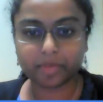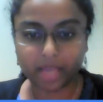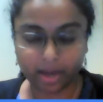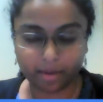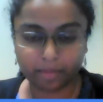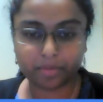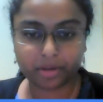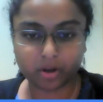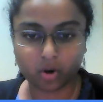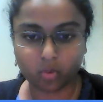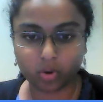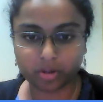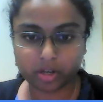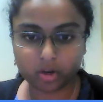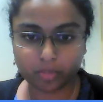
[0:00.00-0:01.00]
Yeah,
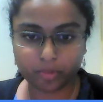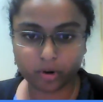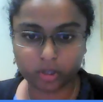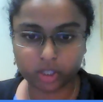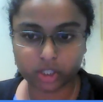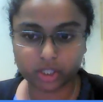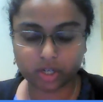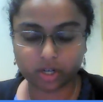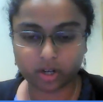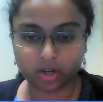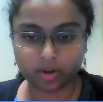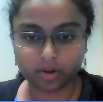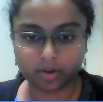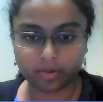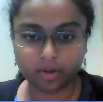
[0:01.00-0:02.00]
so once you
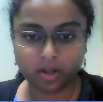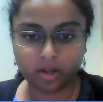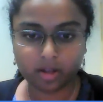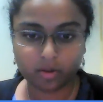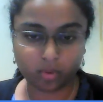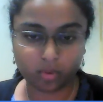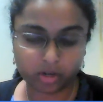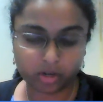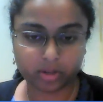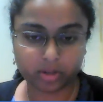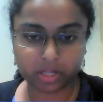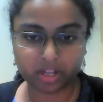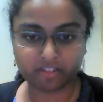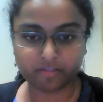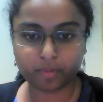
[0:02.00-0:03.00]
run
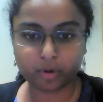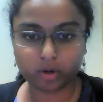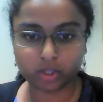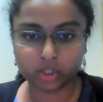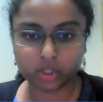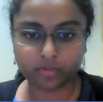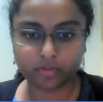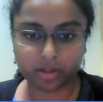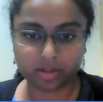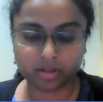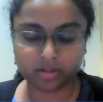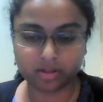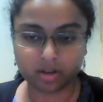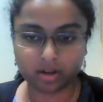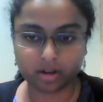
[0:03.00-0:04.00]
the CF push, first
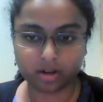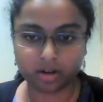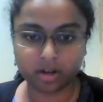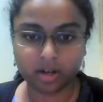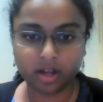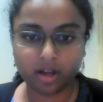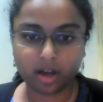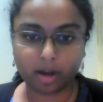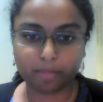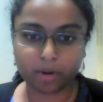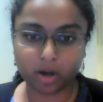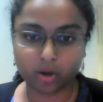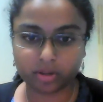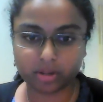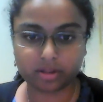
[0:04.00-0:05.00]
it
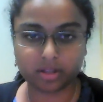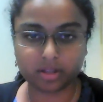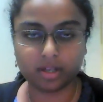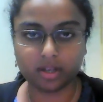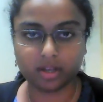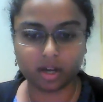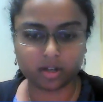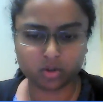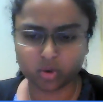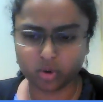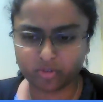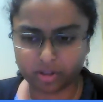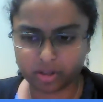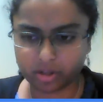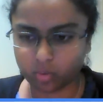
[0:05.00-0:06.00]
uploads I don't
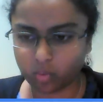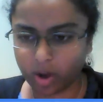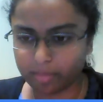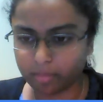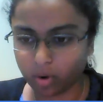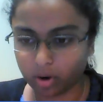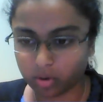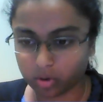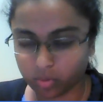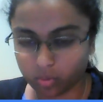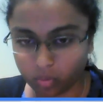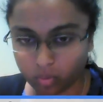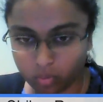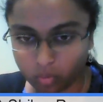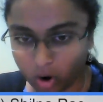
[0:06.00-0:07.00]
know if it's the web one or
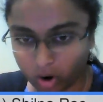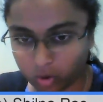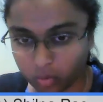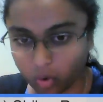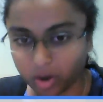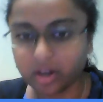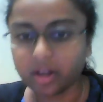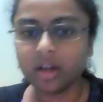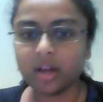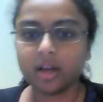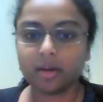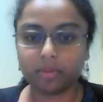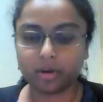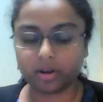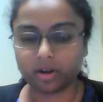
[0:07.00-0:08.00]
the worker one,
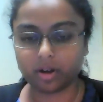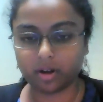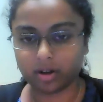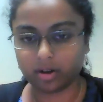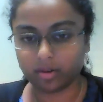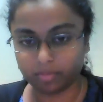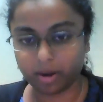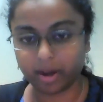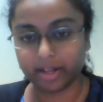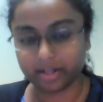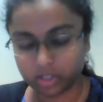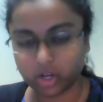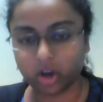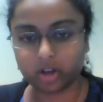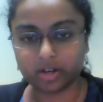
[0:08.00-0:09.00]
but
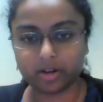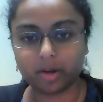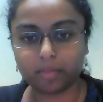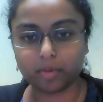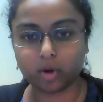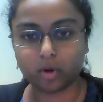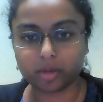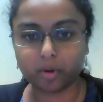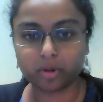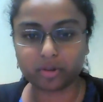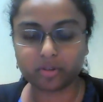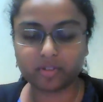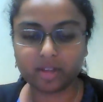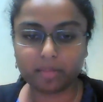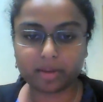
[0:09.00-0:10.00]
in turn it uploads
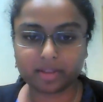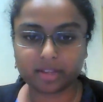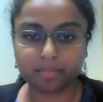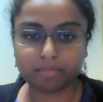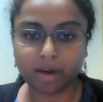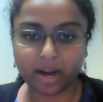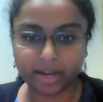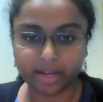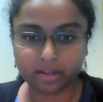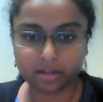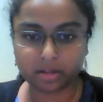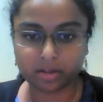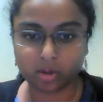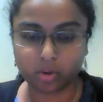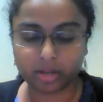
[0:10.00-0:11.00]
both of them and then
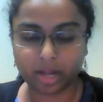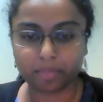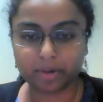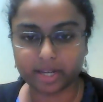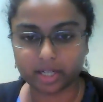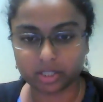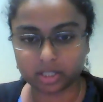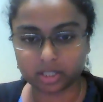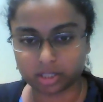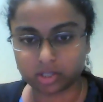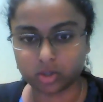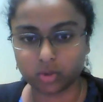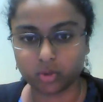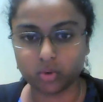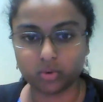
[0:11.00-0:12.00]
binds those applications
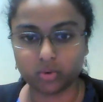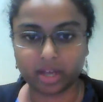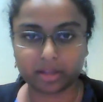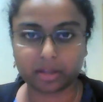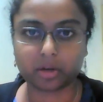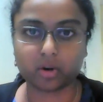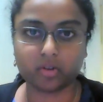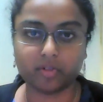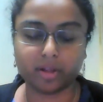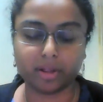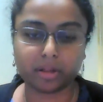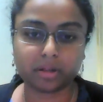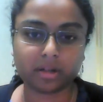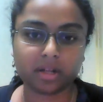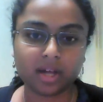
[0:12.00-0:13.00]
to that
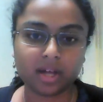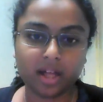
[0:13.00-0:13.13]
service